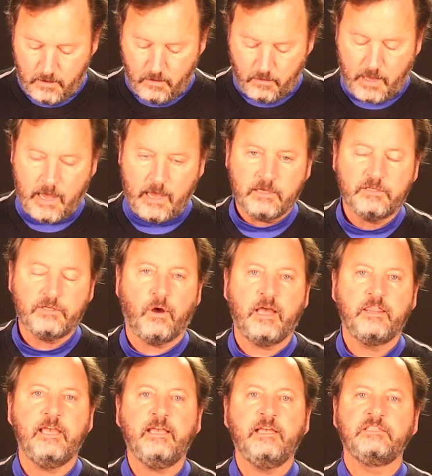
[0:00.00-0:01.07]
Okay, so
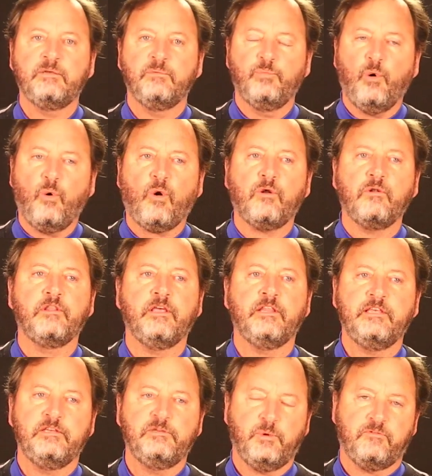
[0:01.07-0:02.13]
I think it's important
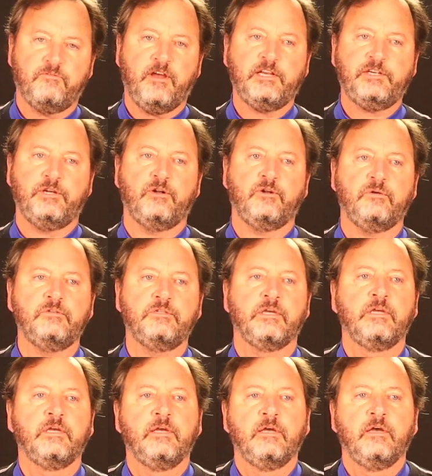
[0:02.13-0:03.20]
that these professionals
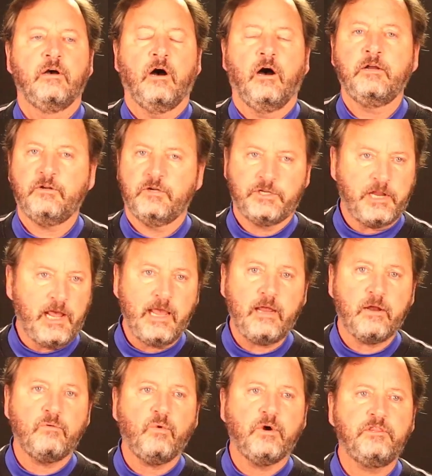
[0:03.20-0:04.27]

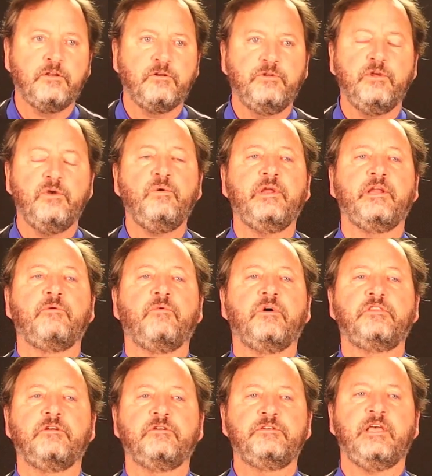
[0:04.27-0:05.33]
understand what they're doing and
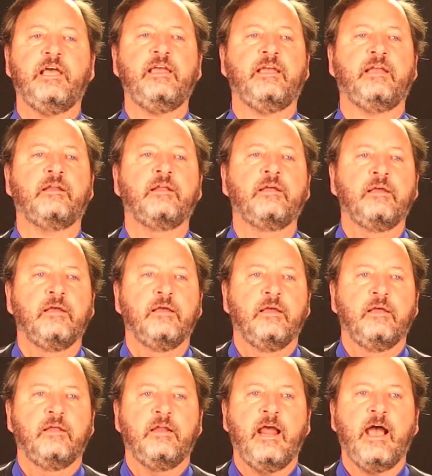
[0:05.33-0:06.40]
what they're saying.
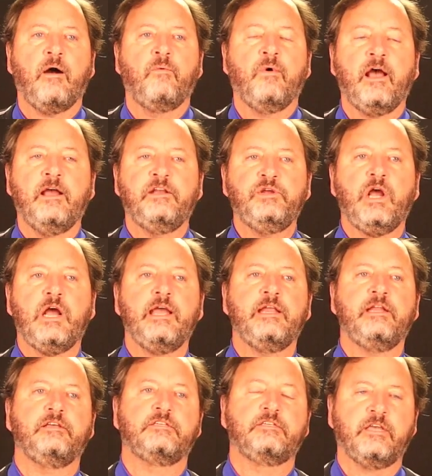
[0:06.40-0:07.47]
Now, when I try
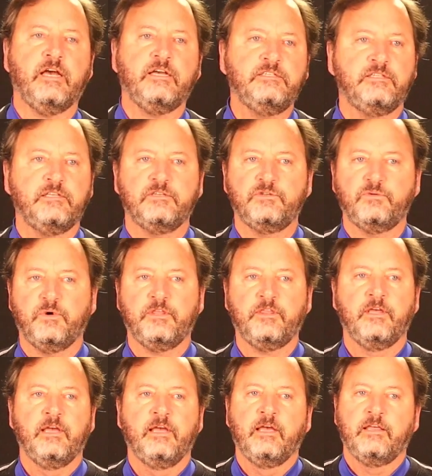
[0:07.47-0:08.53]
and discuss this with,
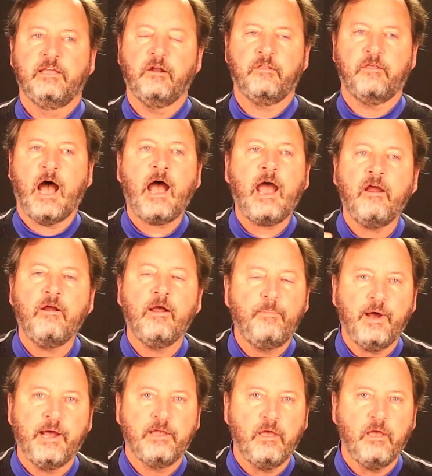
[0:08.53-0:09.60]
the higher
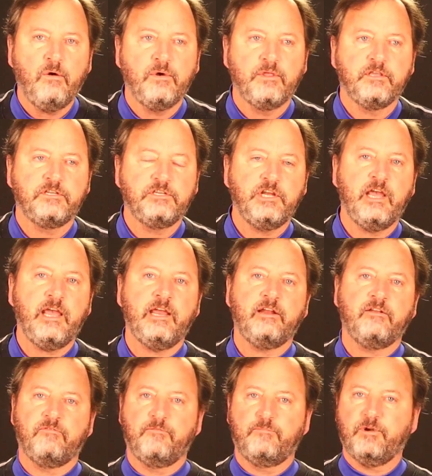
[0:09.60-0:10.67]
up I go in the chain
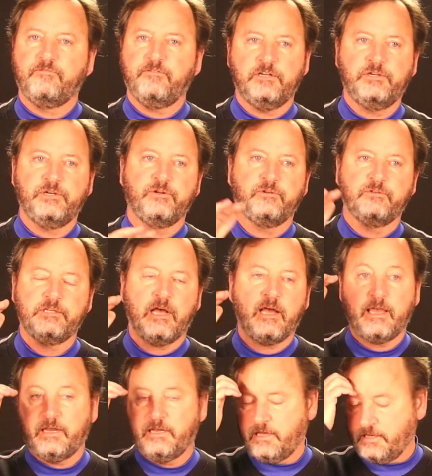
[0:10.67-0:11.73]
of professional
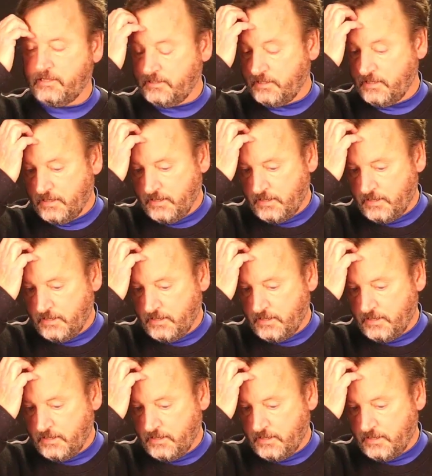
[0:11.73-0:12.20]
scientists,